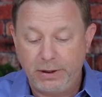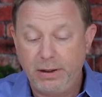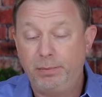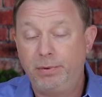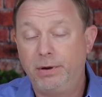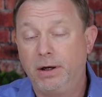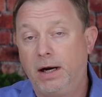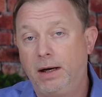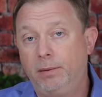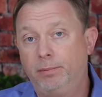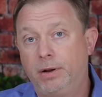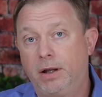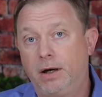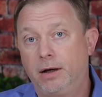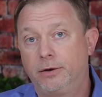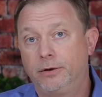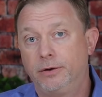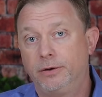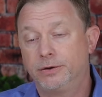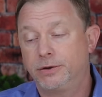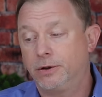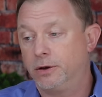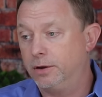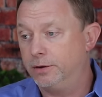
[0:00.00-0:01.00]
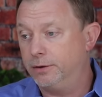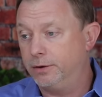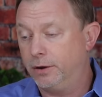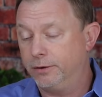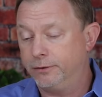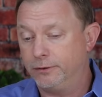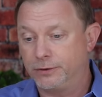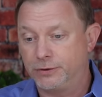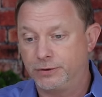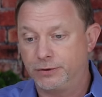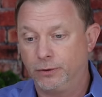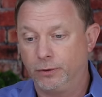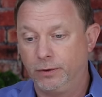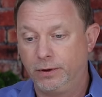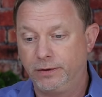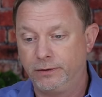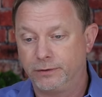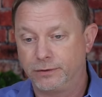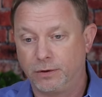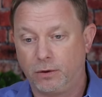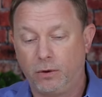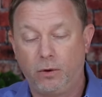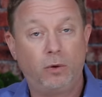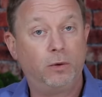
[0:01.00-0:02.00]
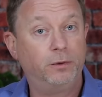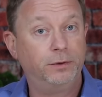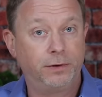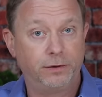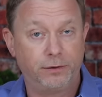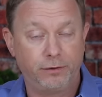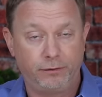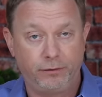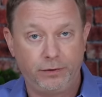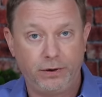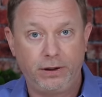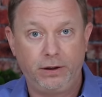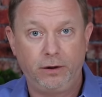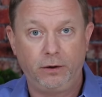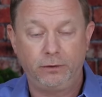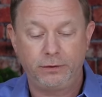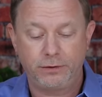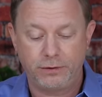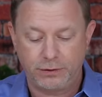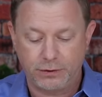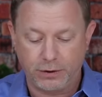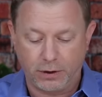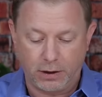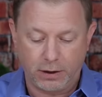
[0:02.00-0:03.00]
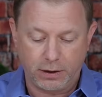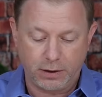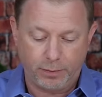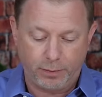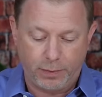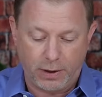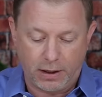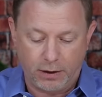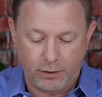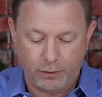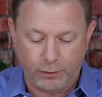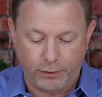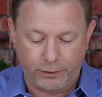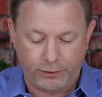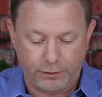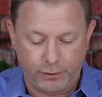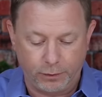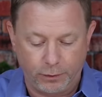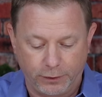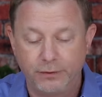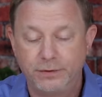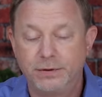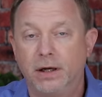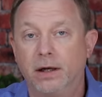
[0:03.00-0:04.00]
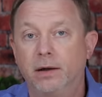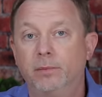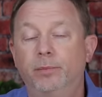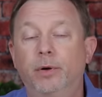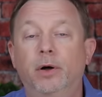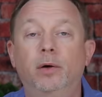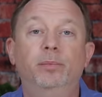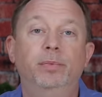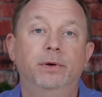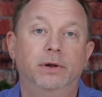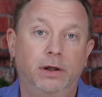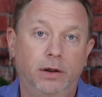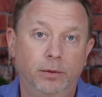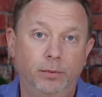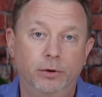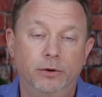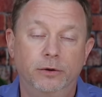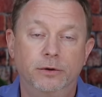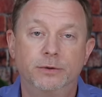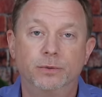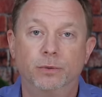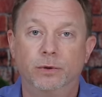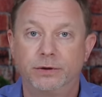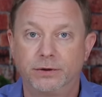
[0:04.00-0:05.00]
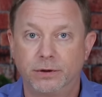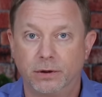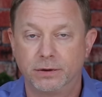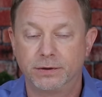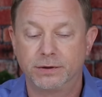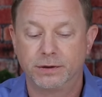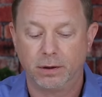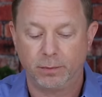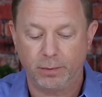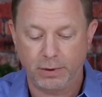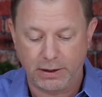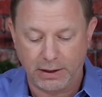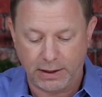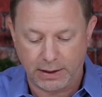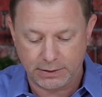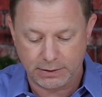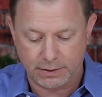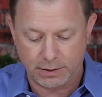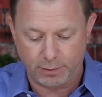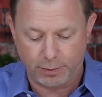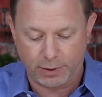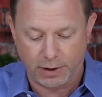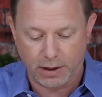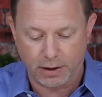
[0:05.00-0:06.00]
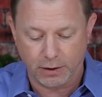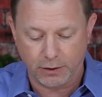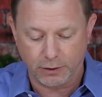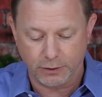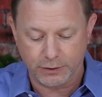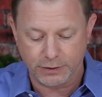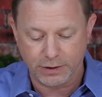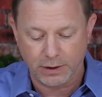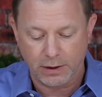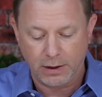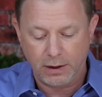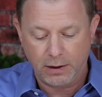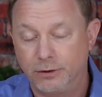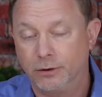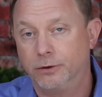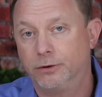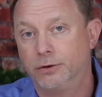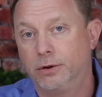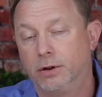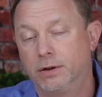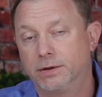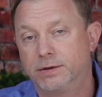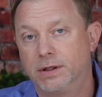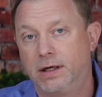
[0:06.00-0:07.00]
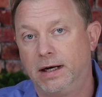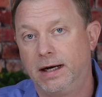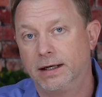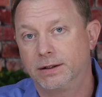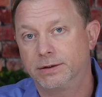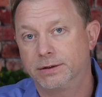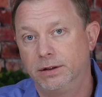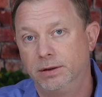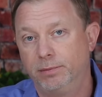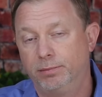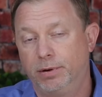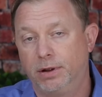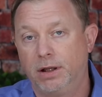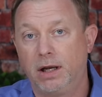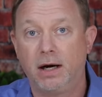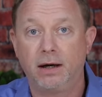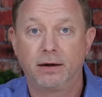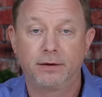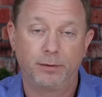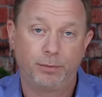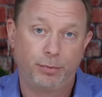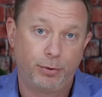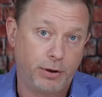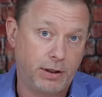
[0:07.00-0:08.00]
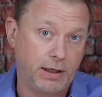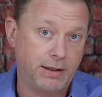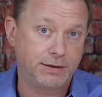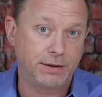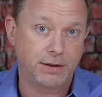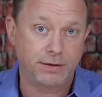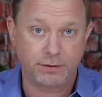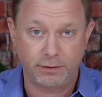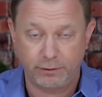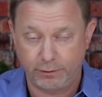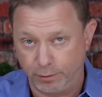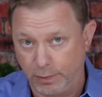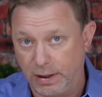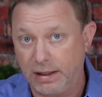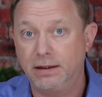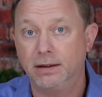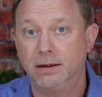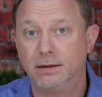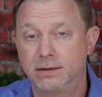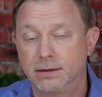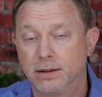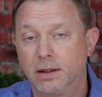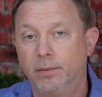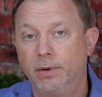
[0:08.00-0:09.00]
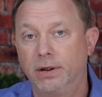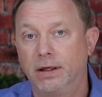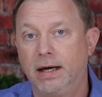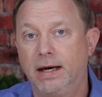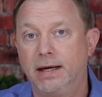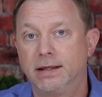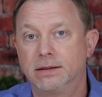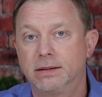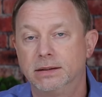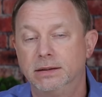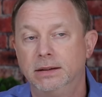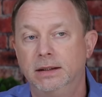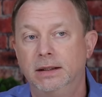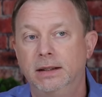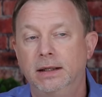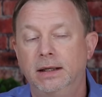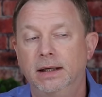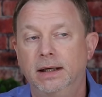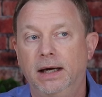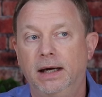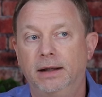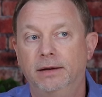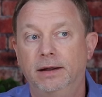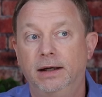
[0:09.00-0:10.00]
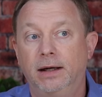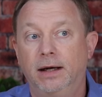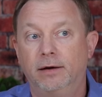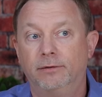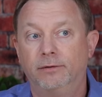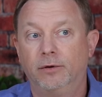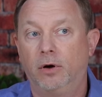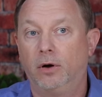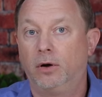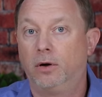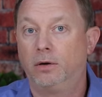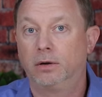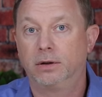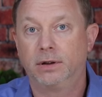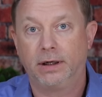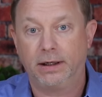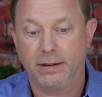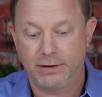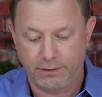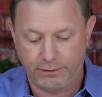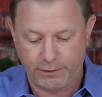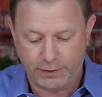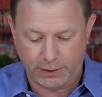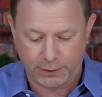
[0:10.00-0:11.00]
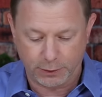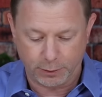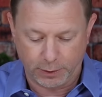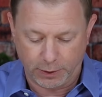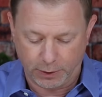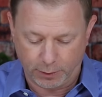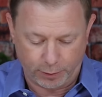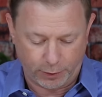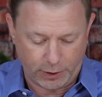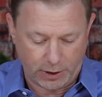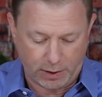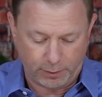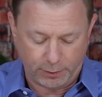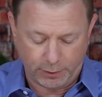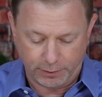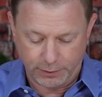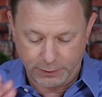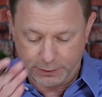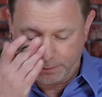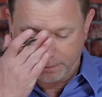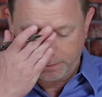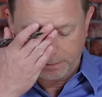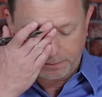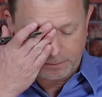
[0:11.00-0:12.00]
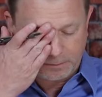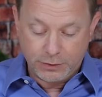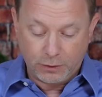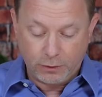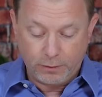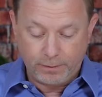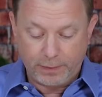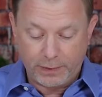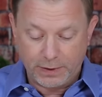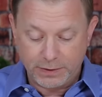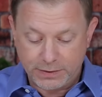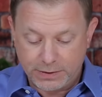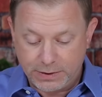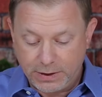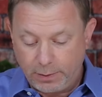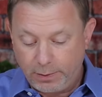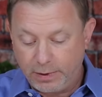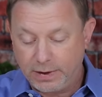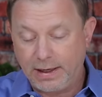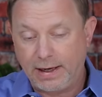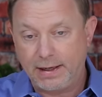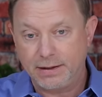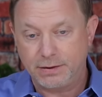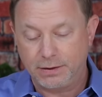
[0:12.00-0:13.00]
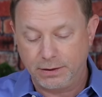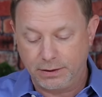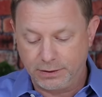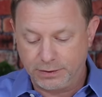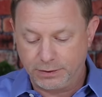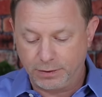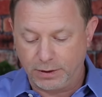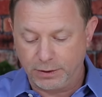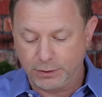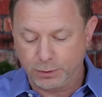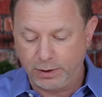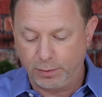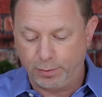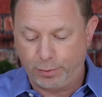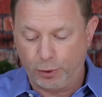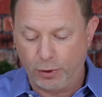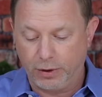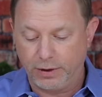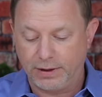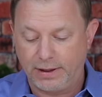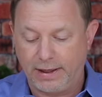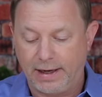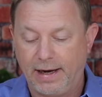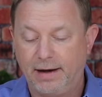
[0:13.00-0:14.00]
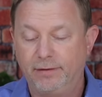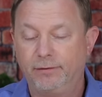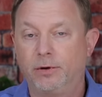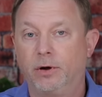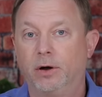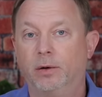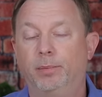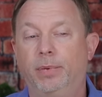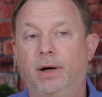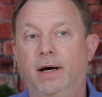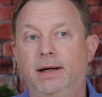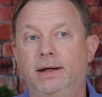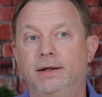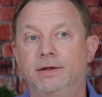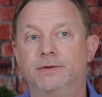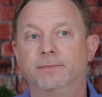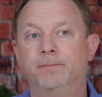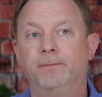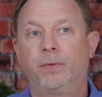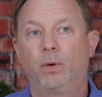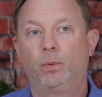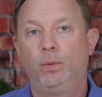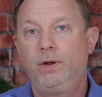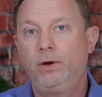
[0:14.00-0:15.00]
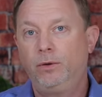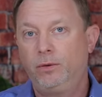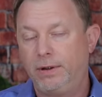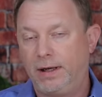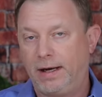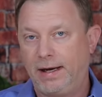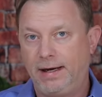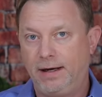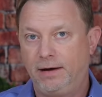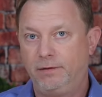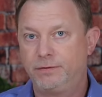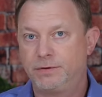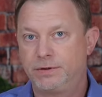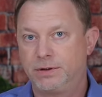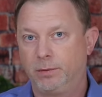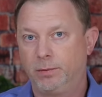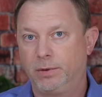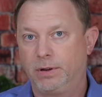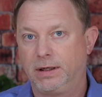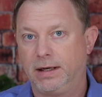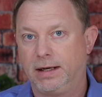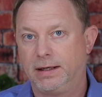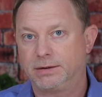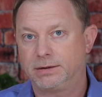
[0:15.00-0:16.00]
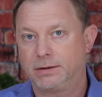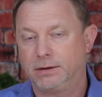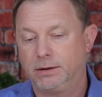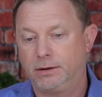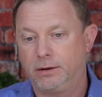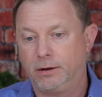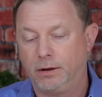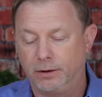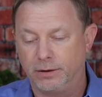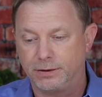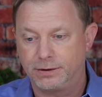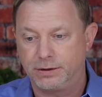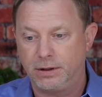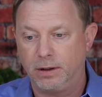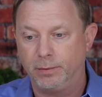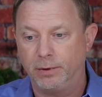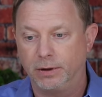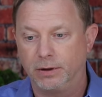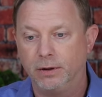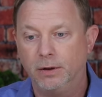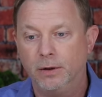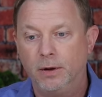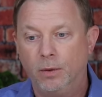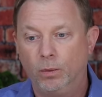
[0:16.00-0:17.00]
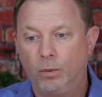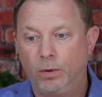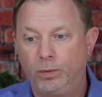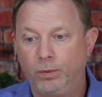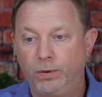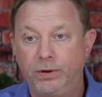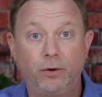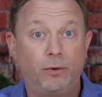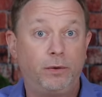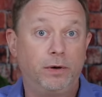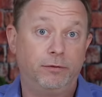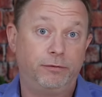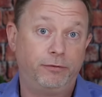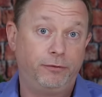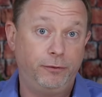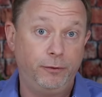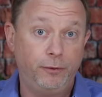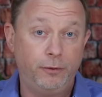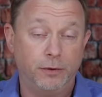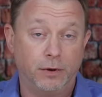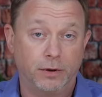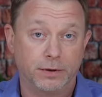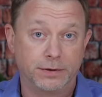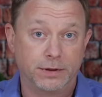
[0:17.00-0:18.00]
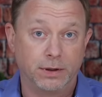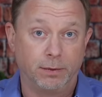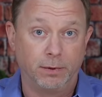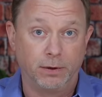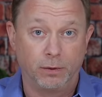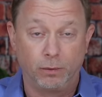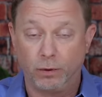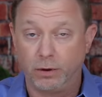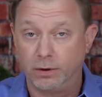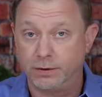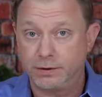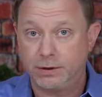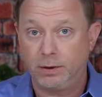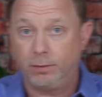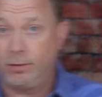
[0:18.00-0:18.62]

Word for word: with P P I blockers are another story. There's a whole nother video to talk about with proton pump inhibitors, which are stomach acid blockers. These are drugs that actually block the process of making stomach acid, and they have all kinds of detrimental problems. So stomach acid is really important to have in our bodies. We don't have stomach acid in our stomach when we don't have food in our stomach. When our